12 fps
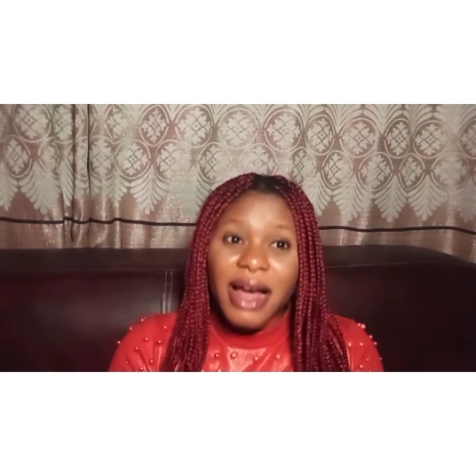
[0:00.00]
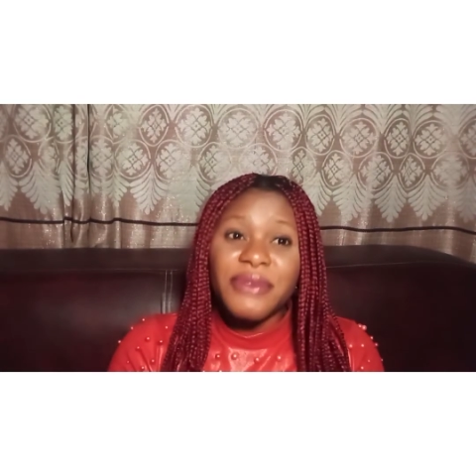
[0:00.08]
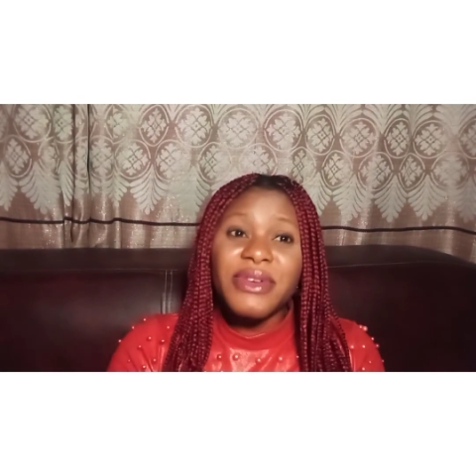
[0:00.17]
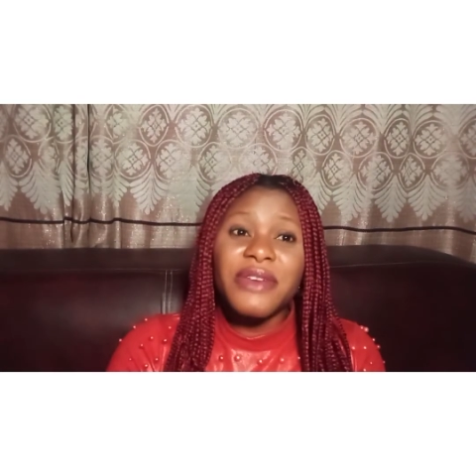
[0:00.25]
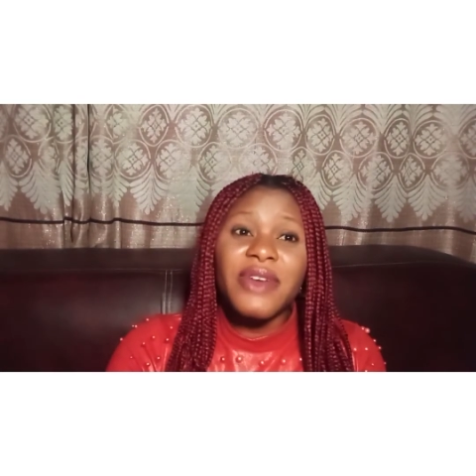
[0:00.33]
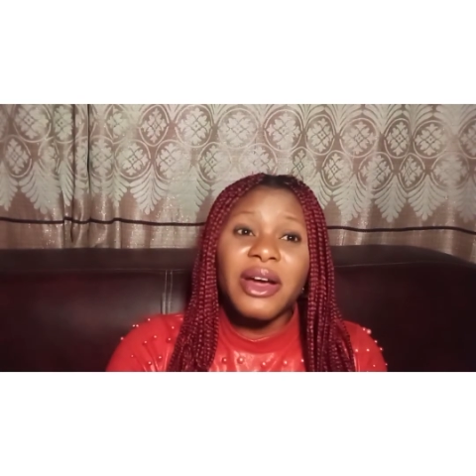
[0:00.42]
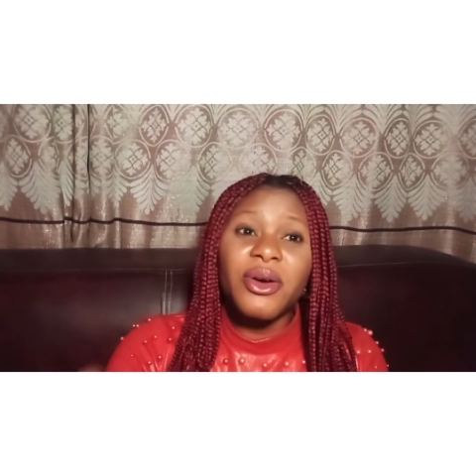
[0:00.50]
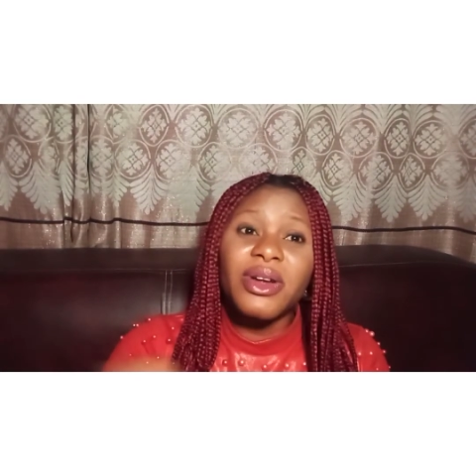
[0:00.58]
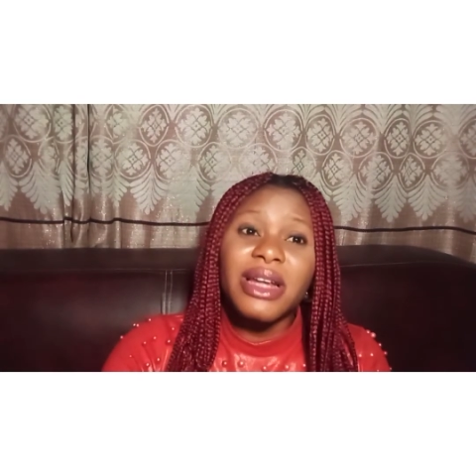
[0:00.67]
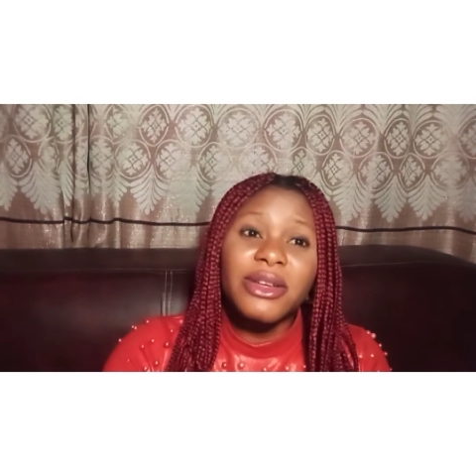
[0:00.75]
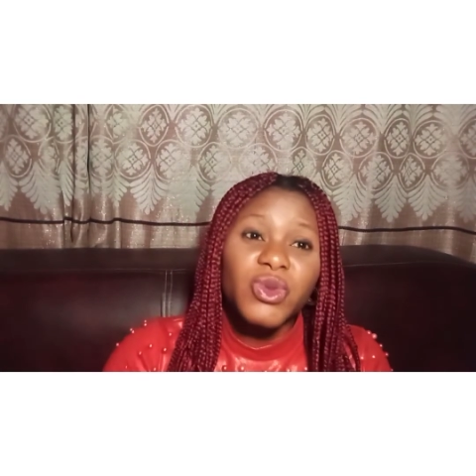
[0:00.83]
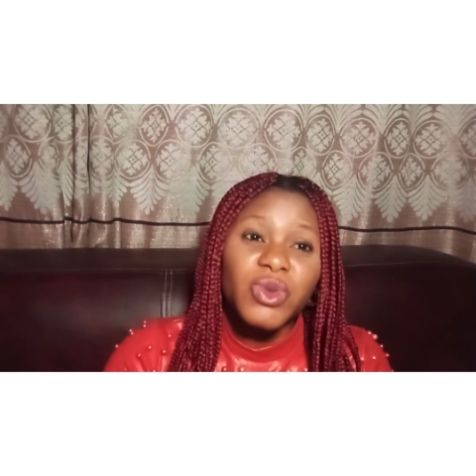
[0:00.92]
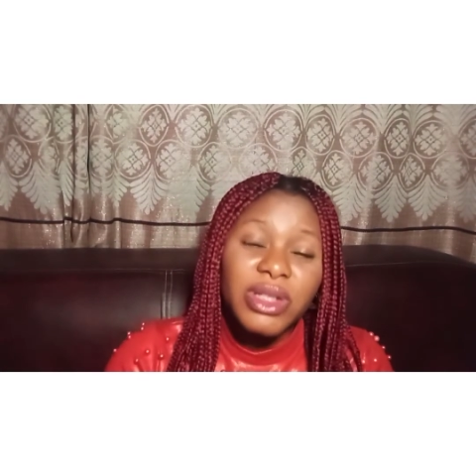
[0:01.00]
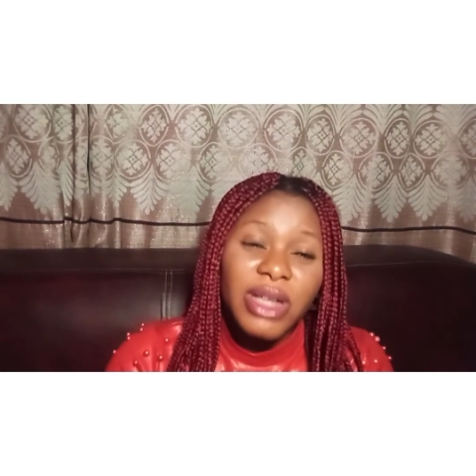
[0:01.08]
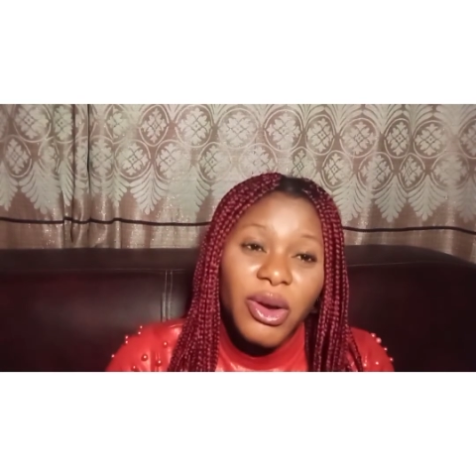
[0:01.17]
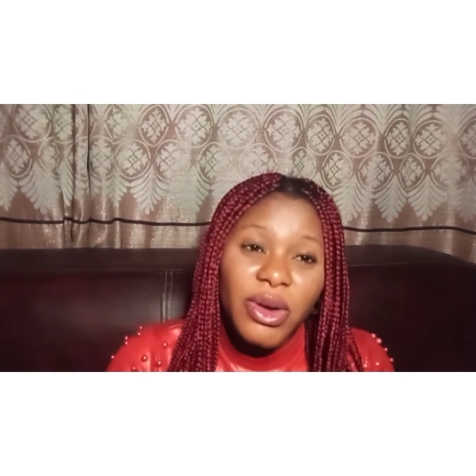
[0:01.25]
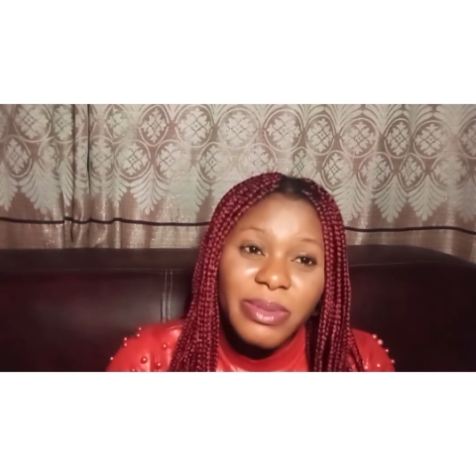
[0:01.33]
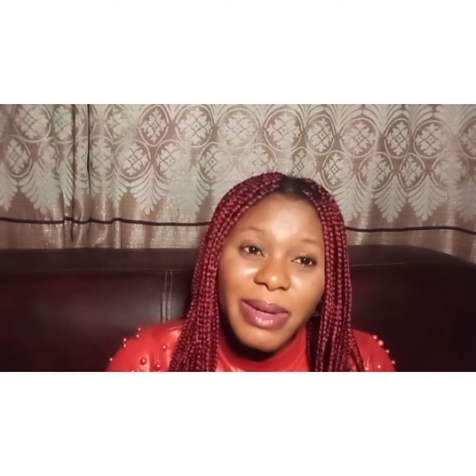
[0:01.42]
Have you ever gone out with your
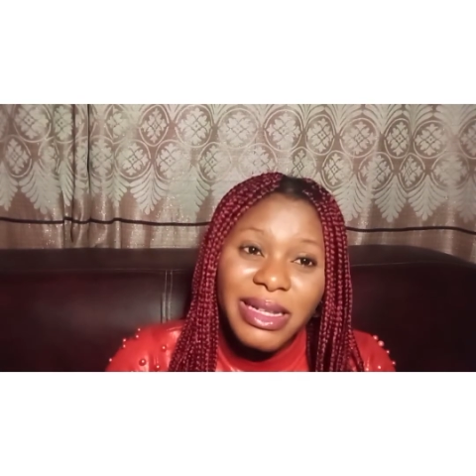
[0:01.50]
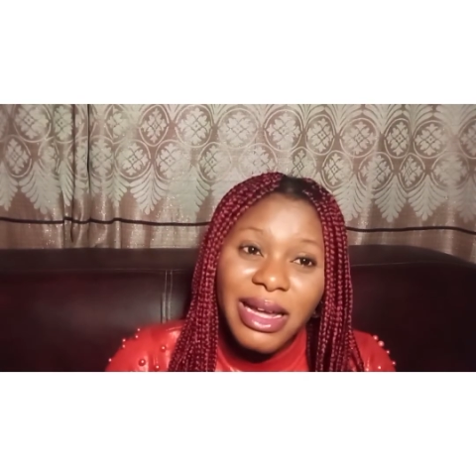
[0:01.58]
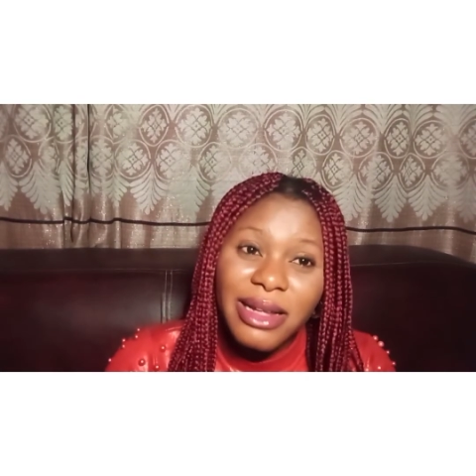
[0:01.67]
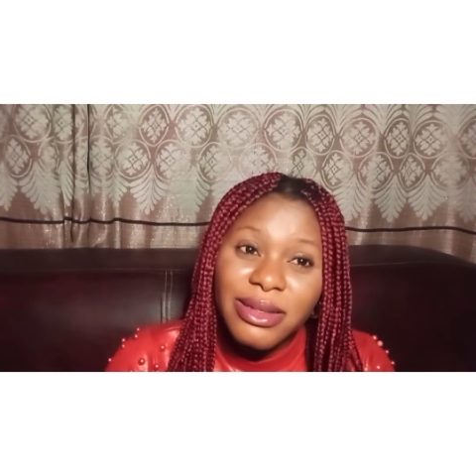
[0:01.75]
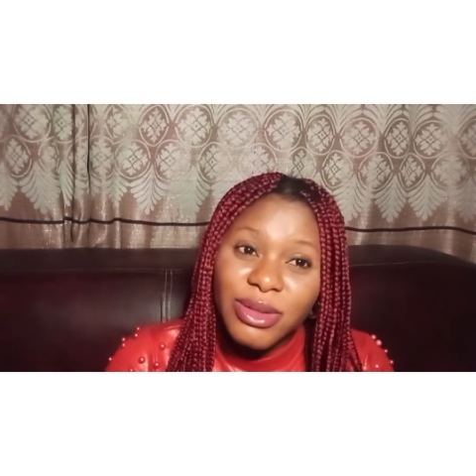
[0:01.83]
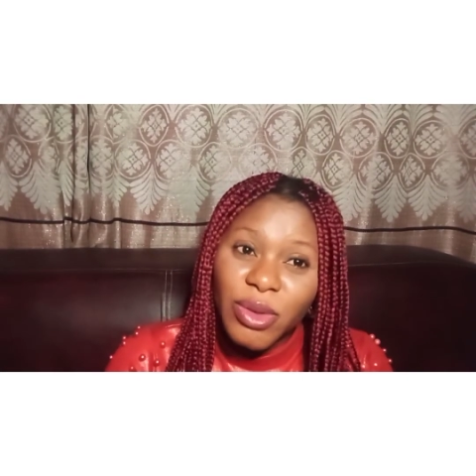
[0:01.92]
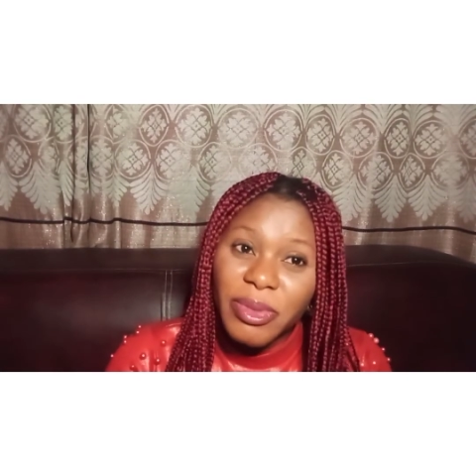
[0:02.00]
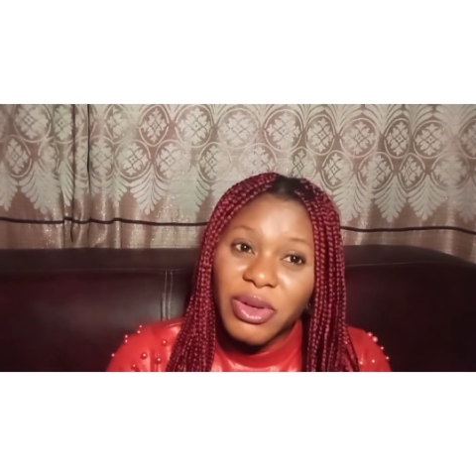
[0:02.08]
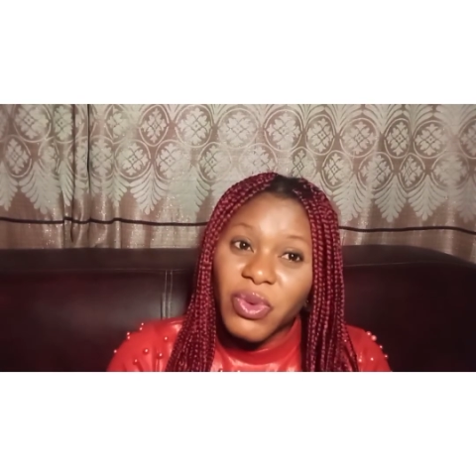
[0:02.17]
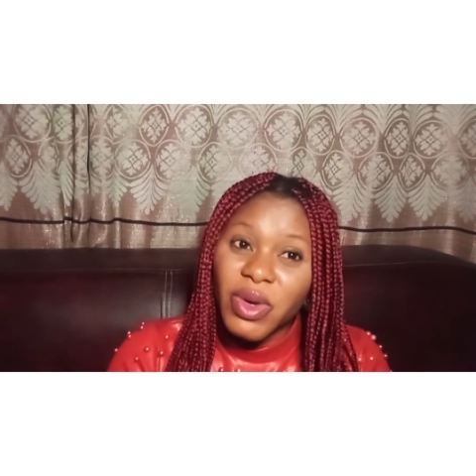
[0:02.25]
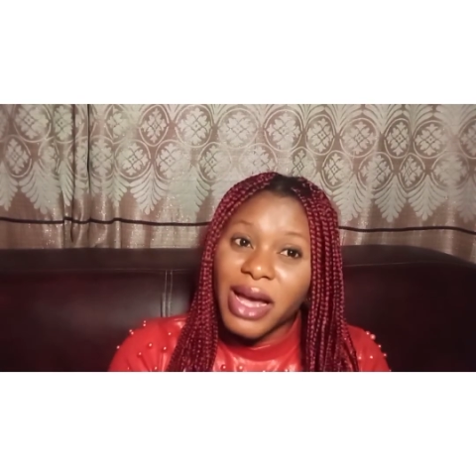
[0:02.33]
husband and somebody will